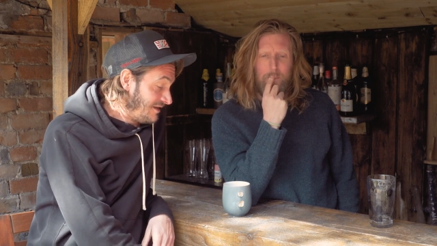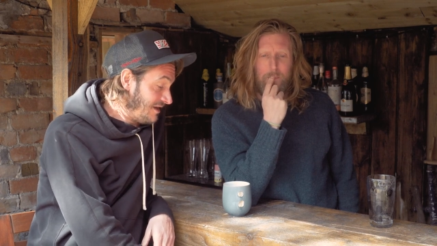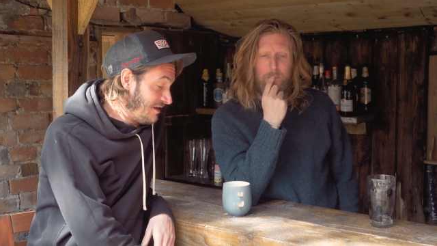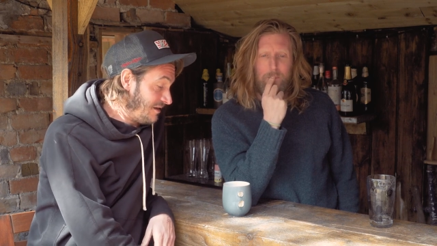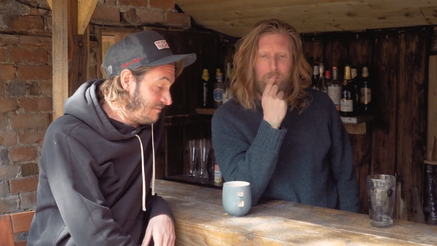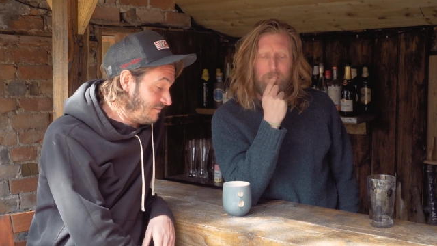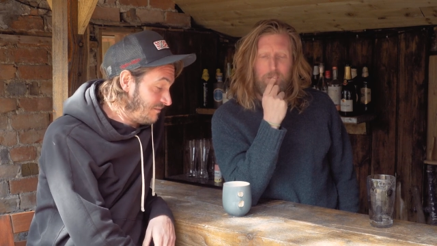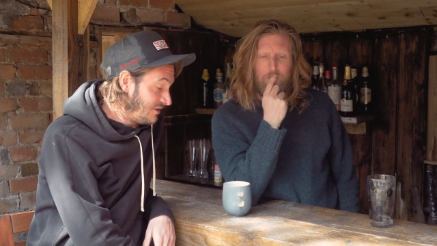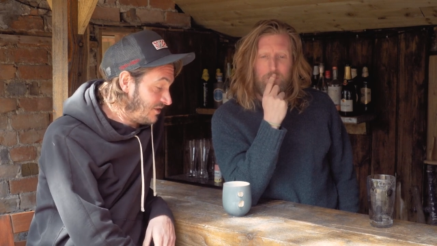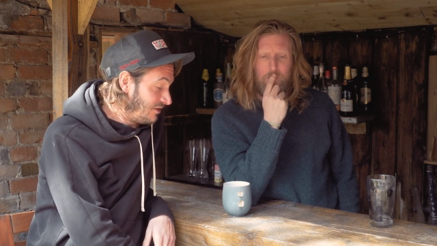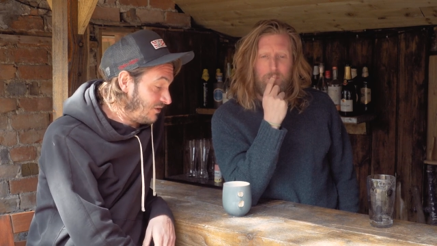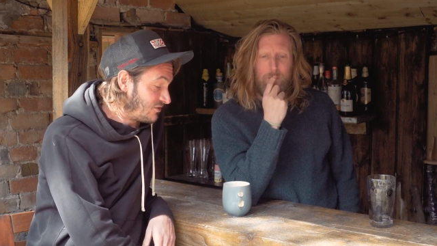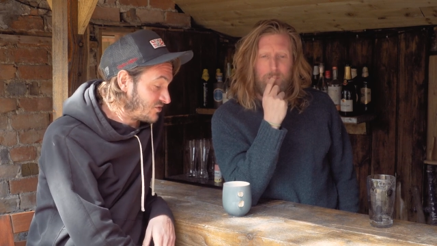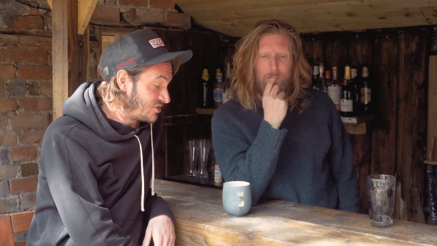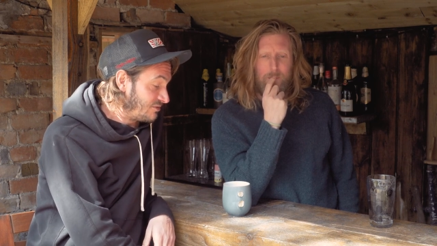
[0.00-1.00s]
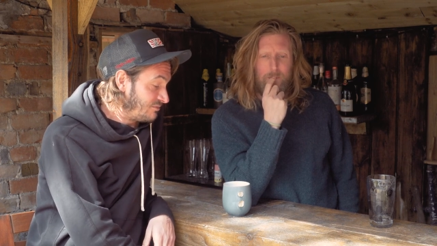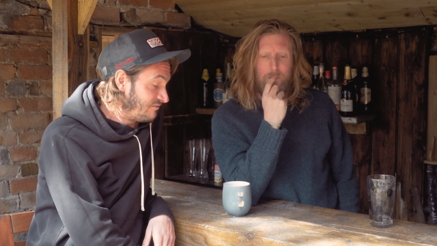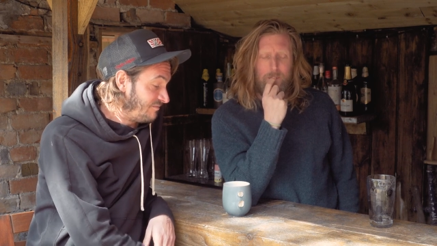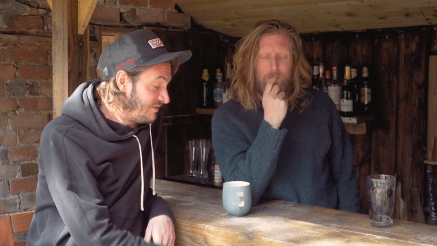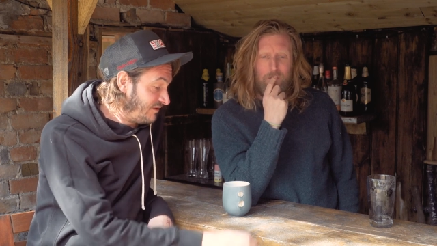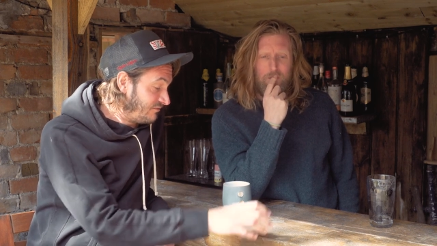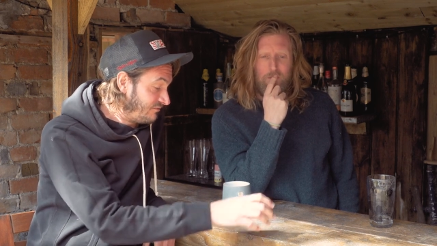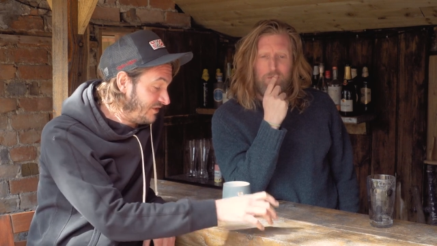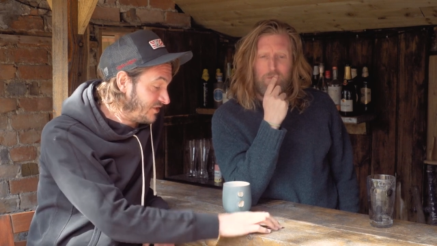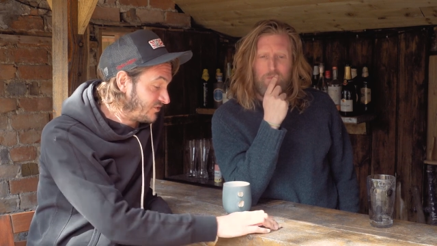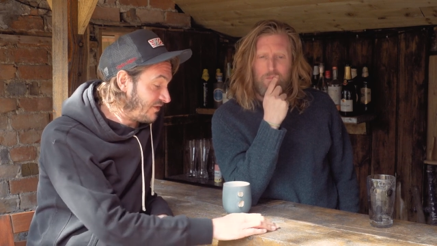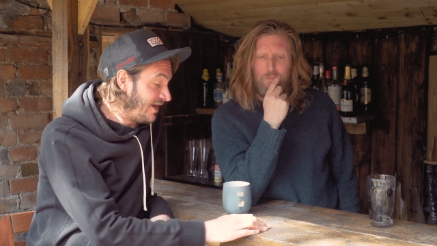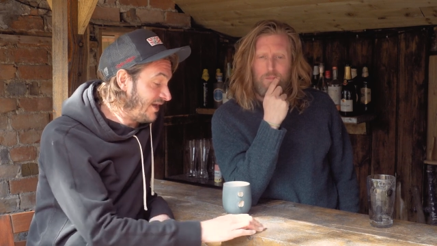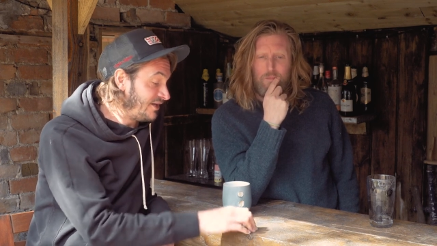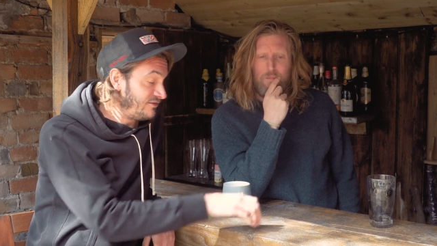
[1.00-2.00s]
Speaker 1: um, you know, lots of them have been
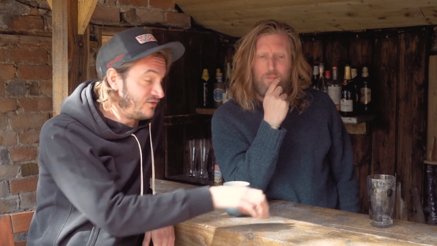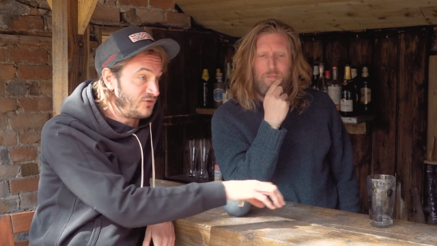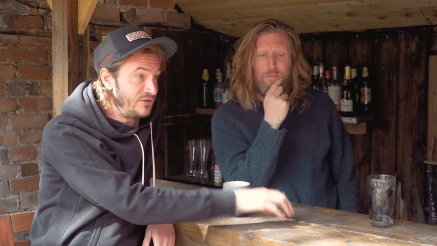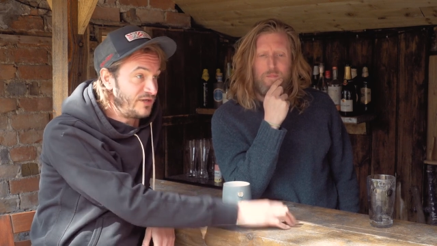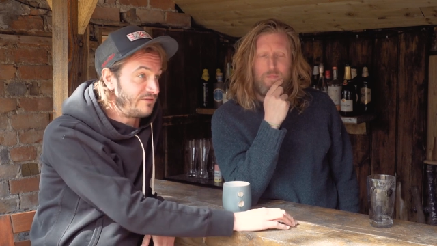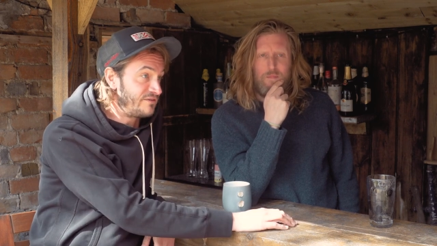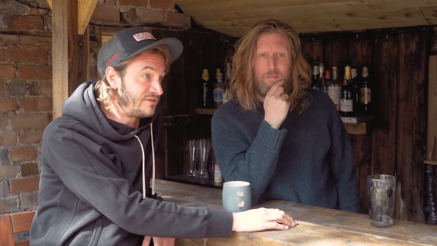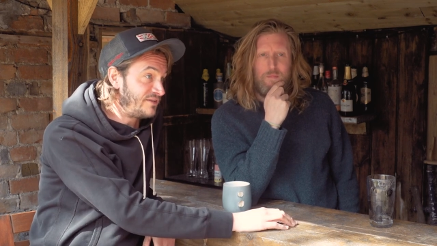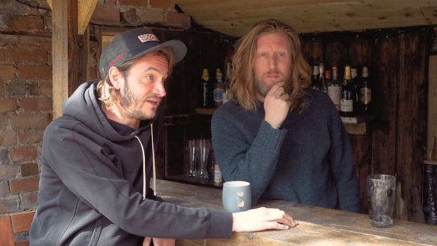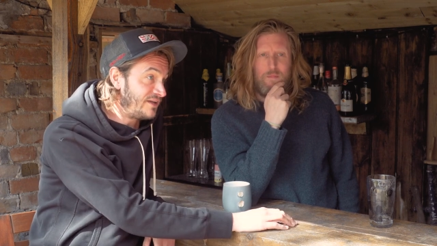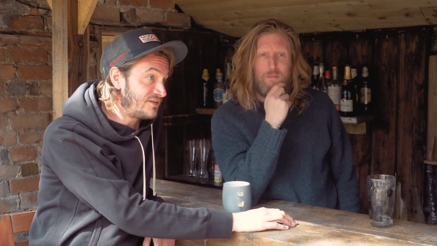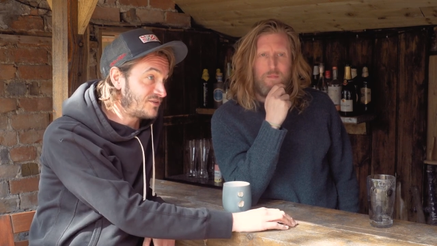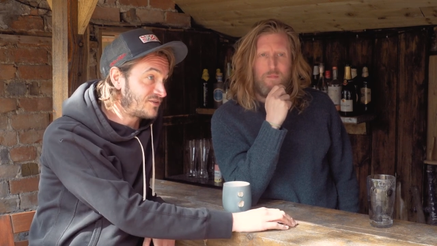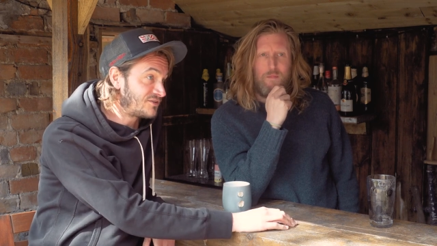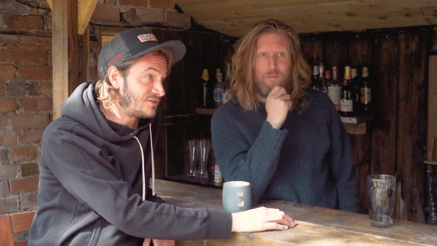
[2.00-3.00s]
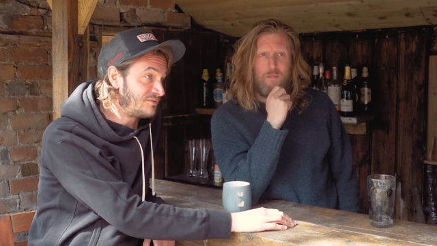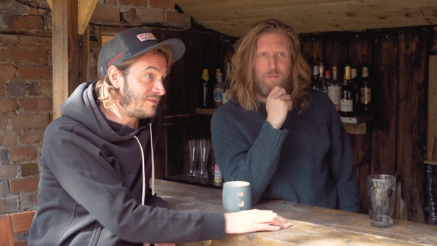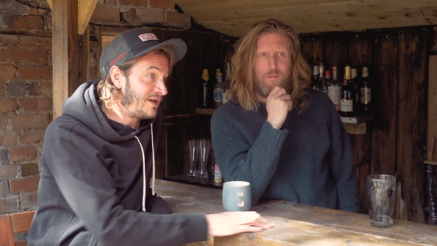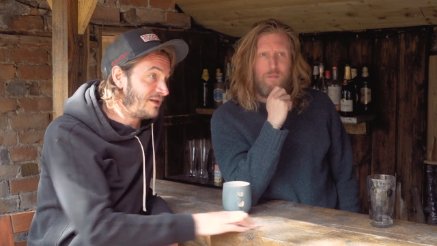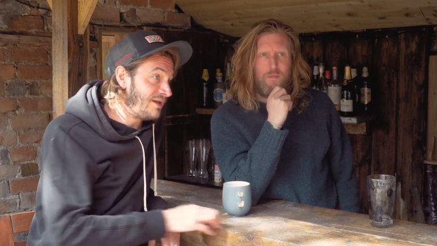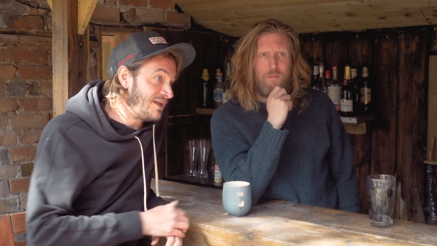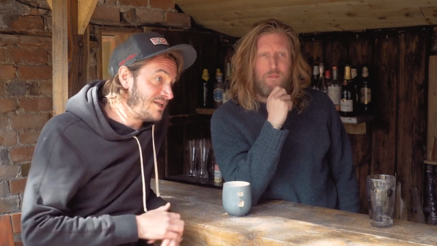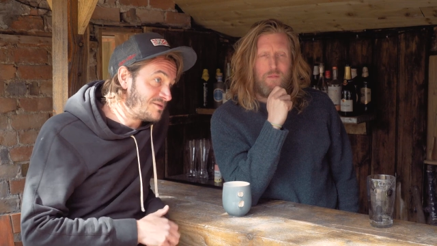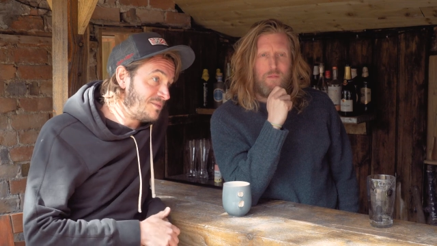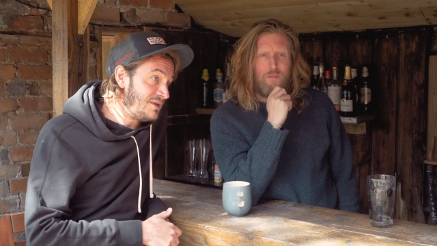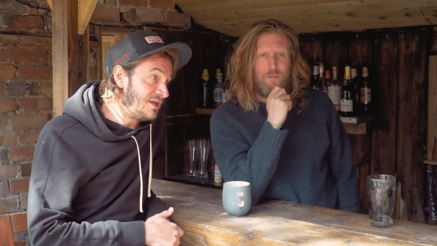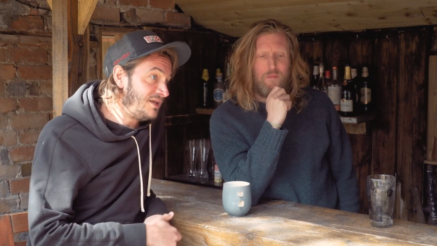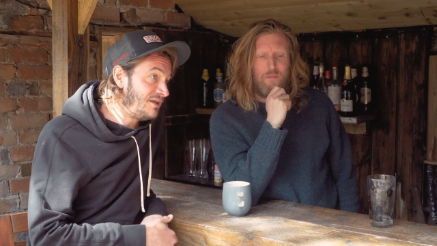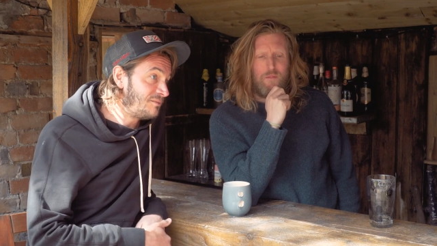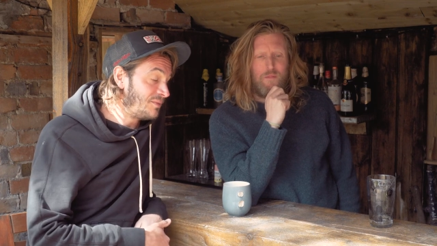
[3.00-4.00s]
retraining and doing other things to make ends
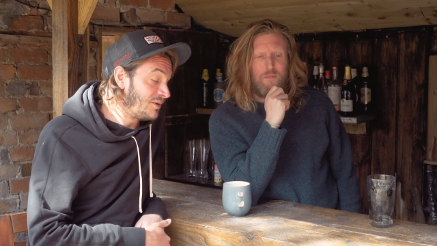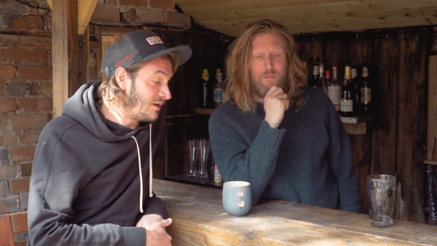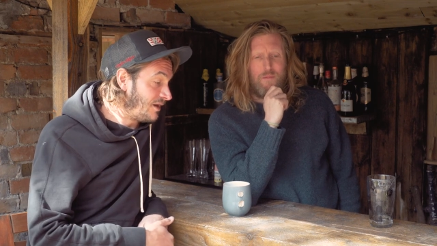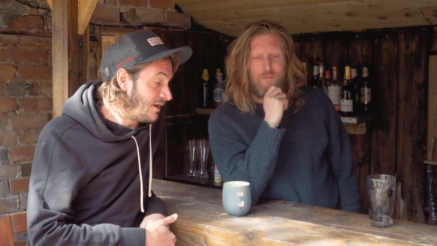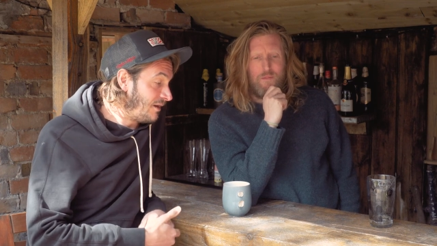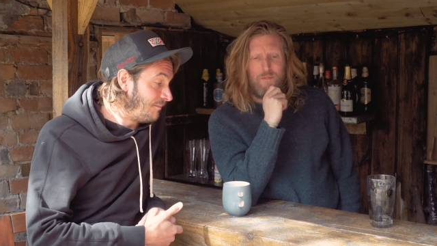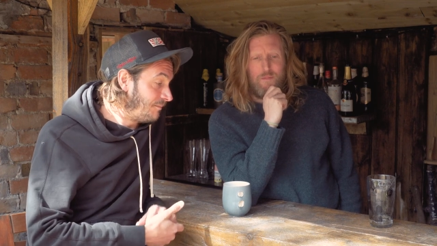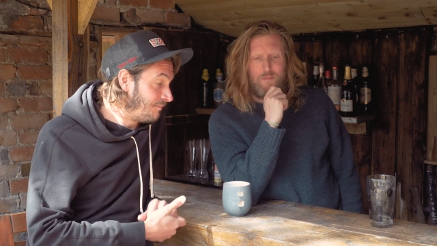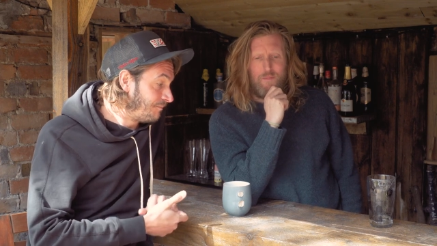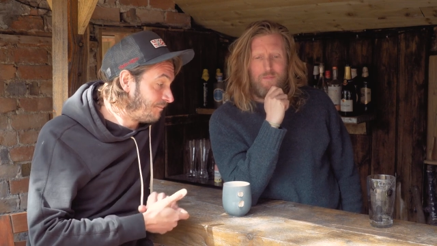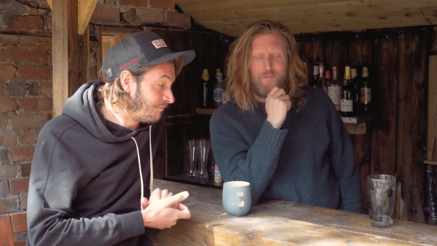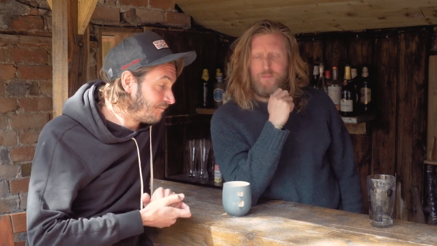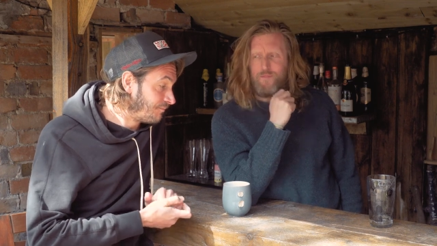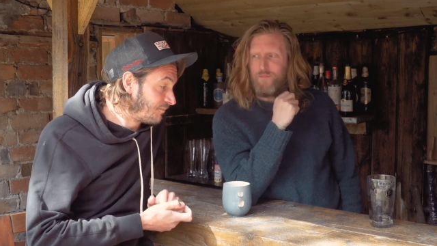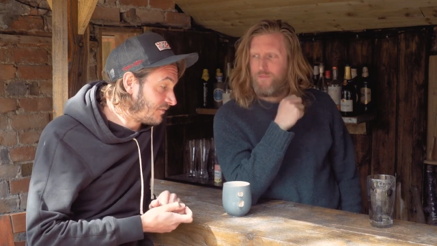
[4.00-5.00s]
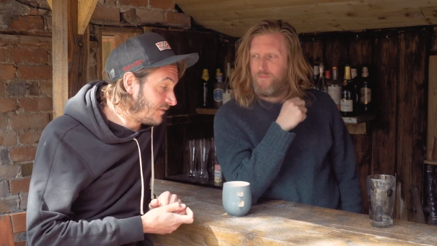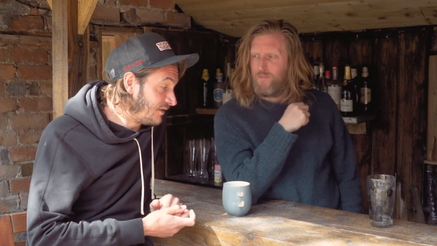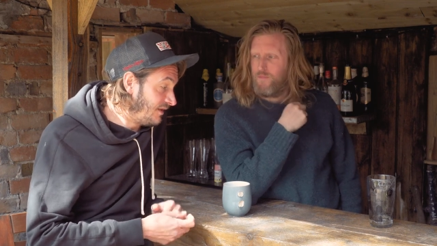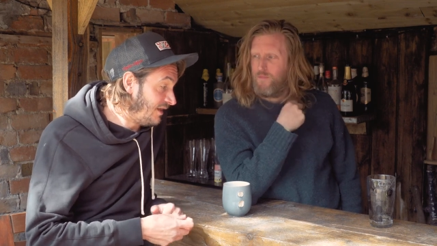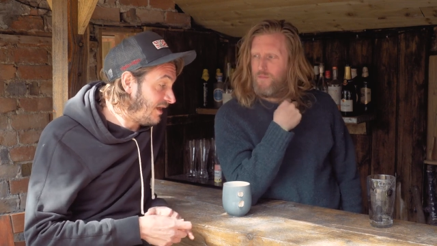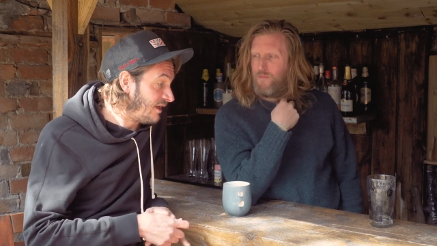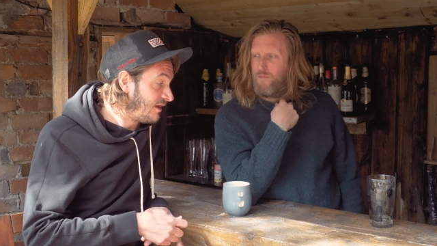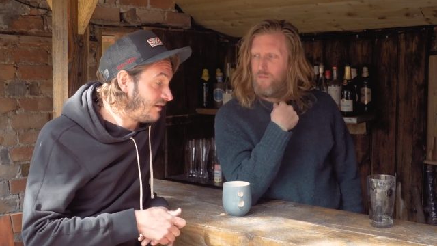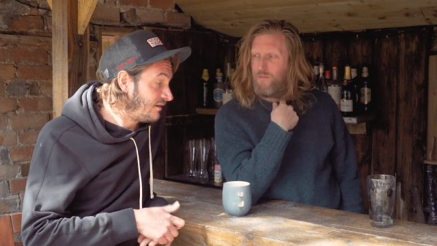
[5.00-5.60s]
meet. But um, yeah,